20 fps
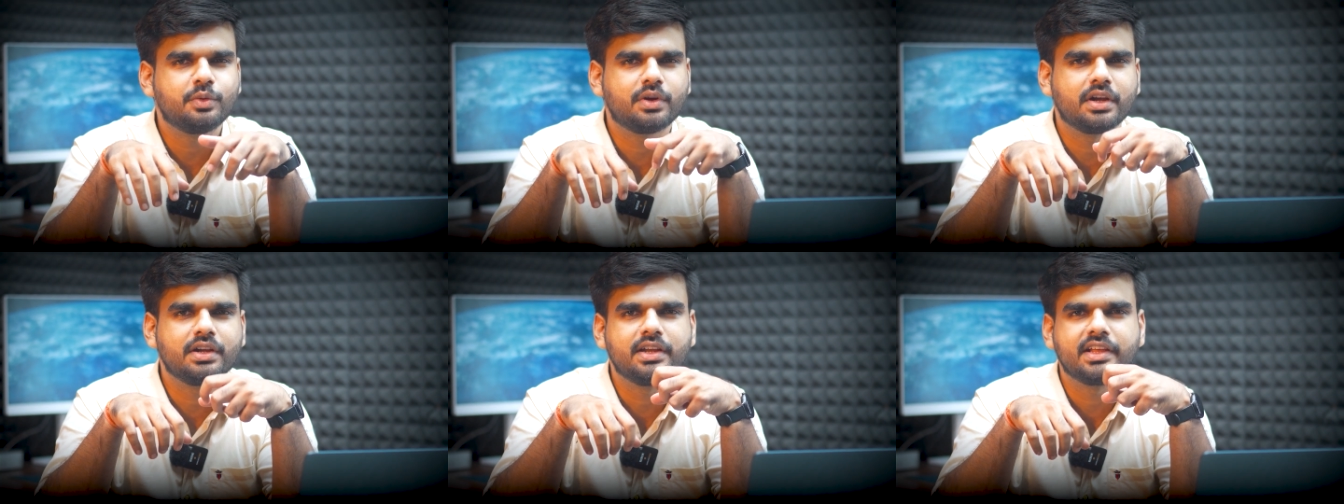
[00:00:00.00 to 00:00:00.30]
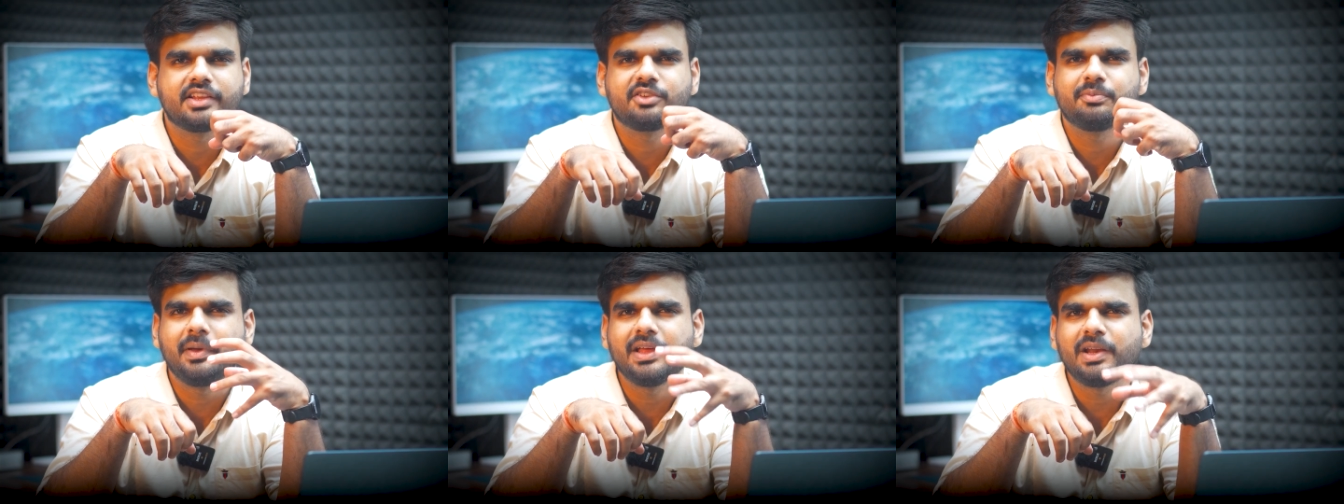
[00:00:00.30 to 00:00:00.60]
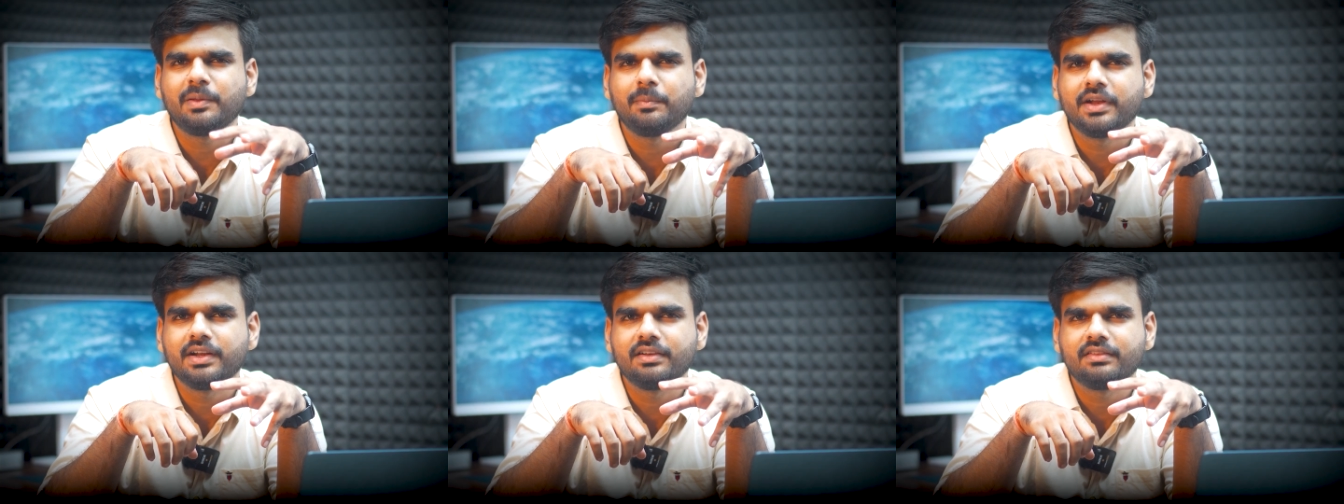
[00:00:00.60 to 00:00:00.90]
to run
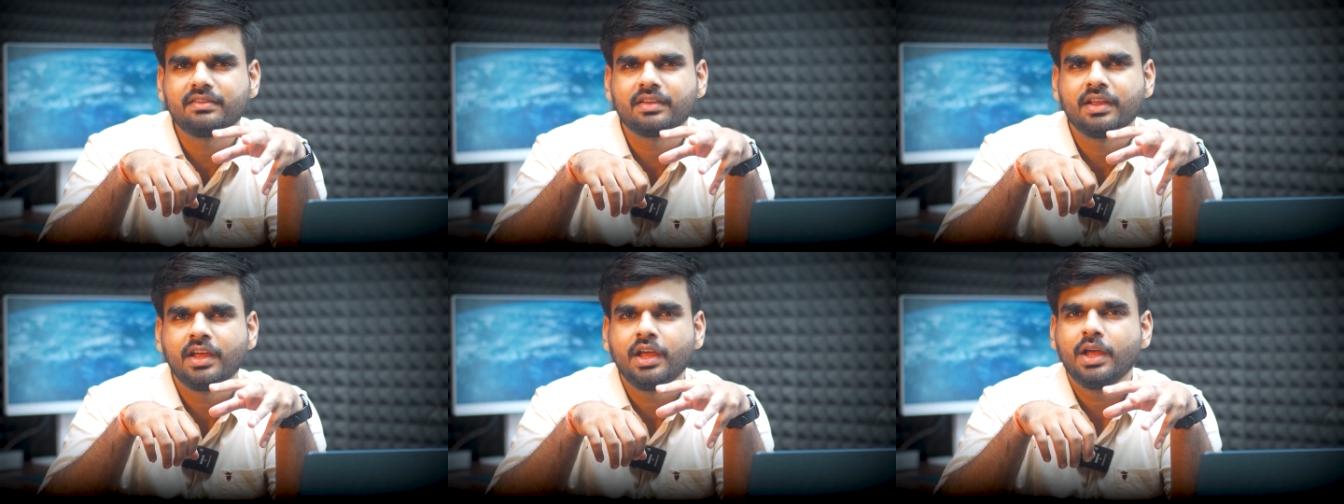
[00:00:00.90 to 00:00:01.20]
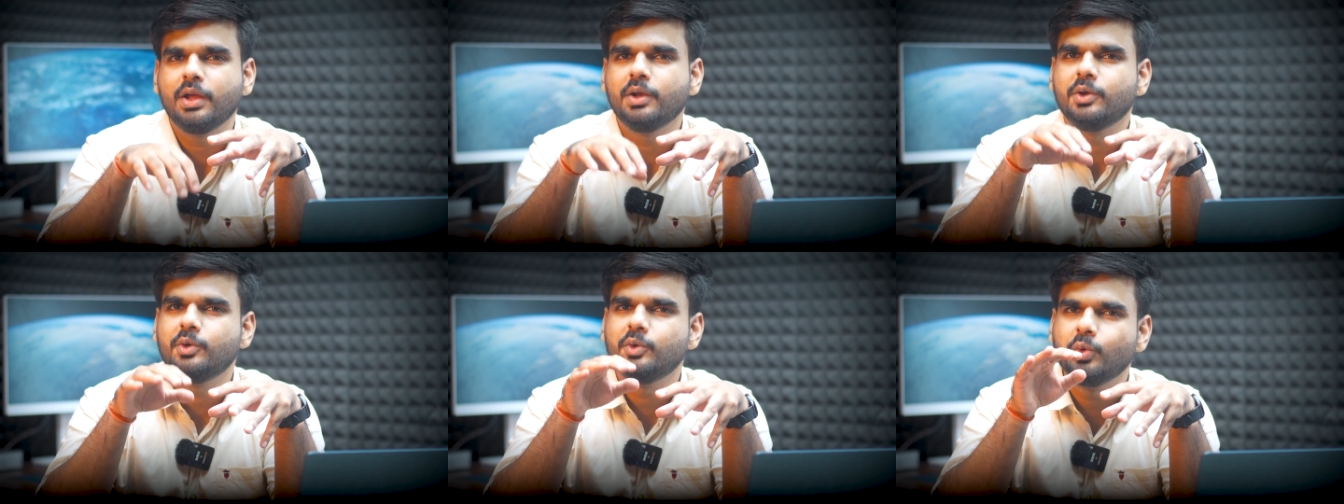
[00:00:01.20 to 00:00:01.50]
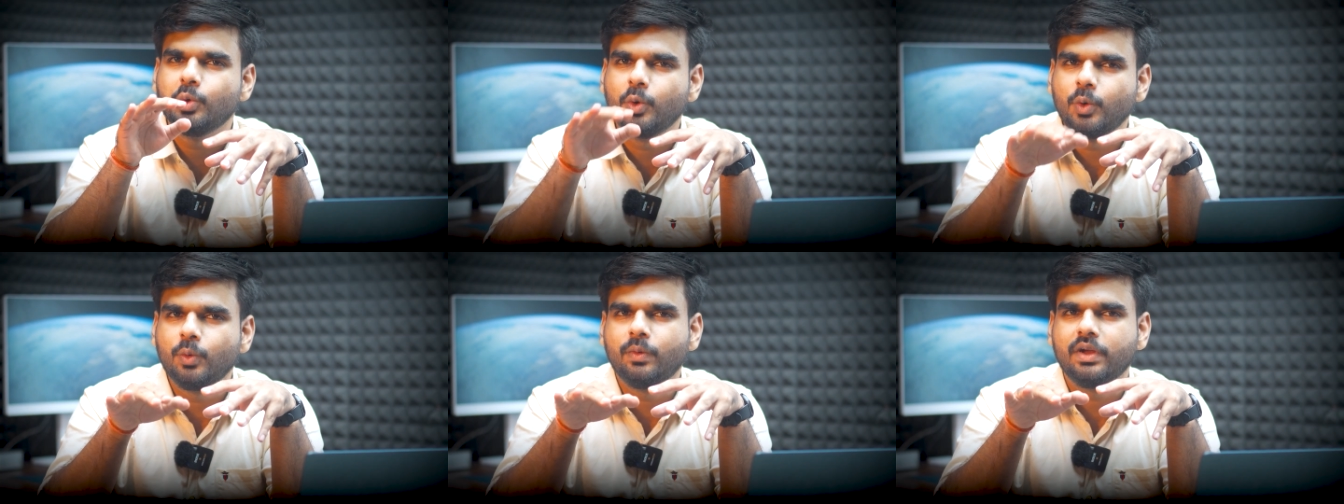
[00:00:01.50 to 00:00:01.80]
experiments
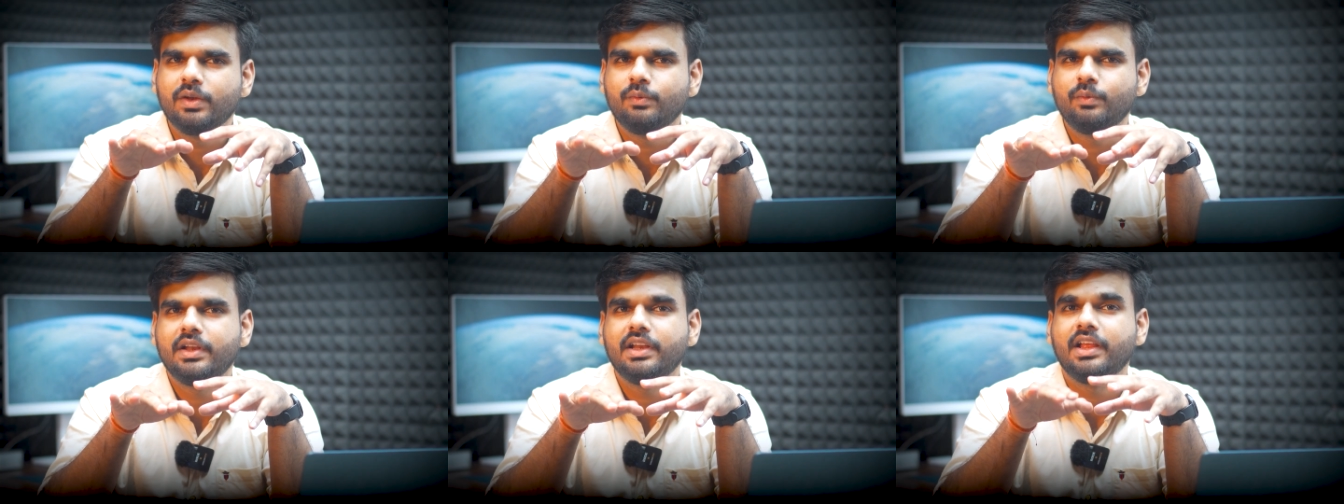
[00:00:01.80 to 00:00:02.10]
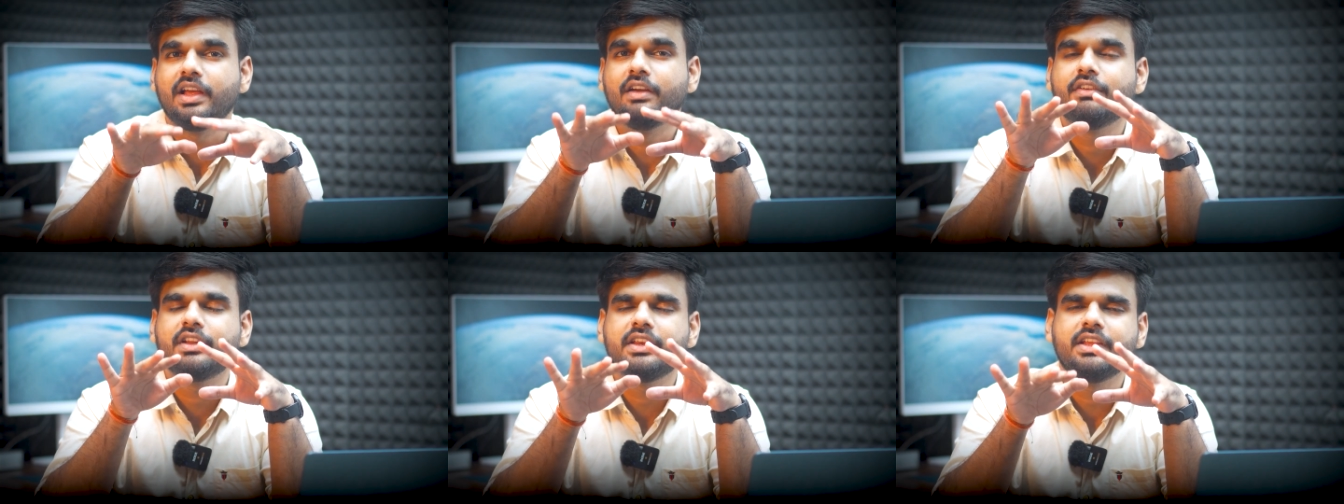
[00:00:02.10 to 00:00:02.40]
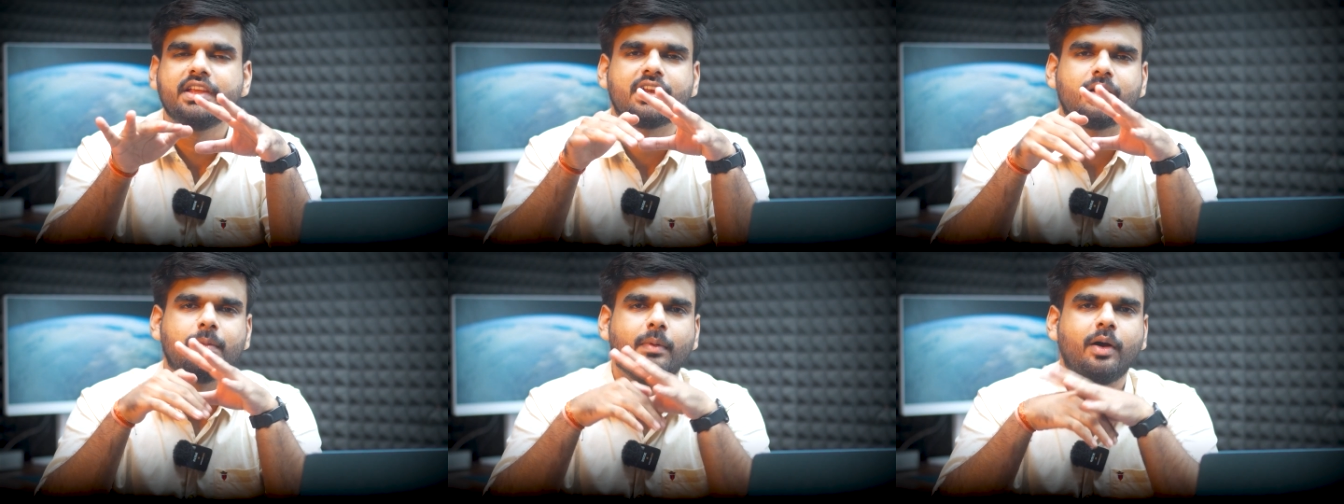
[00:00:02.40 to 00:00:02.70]
no one will ever
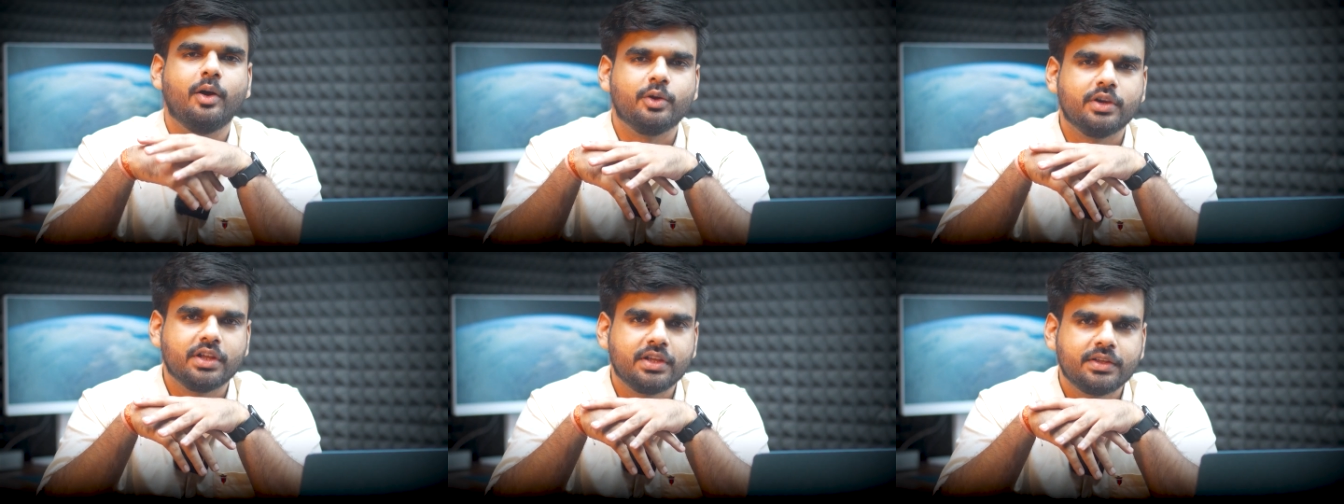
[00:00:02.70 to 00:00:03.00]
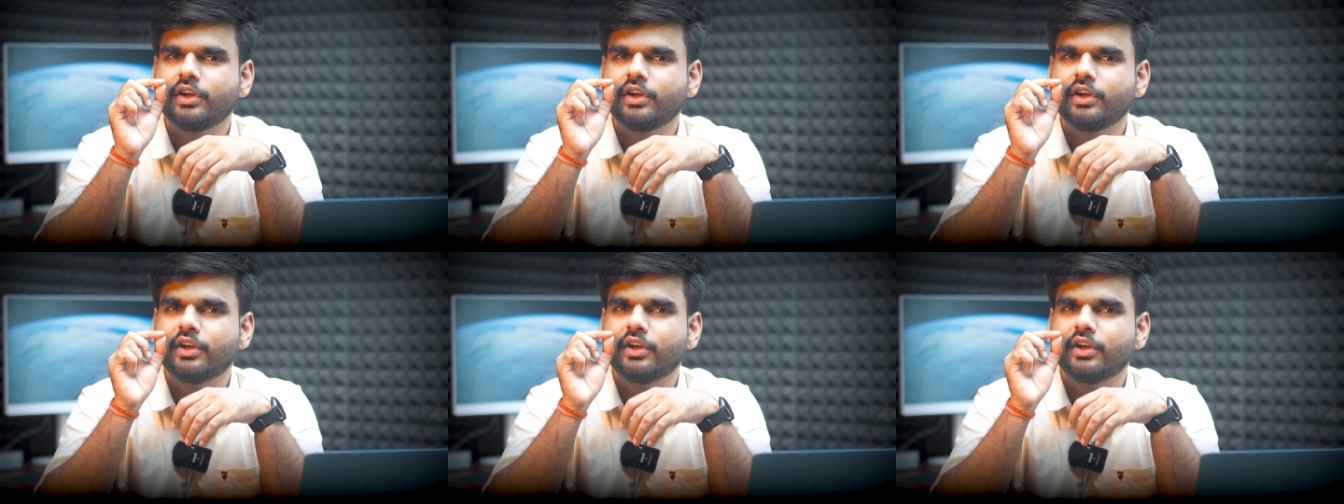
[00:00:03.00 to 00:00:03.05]
hear about.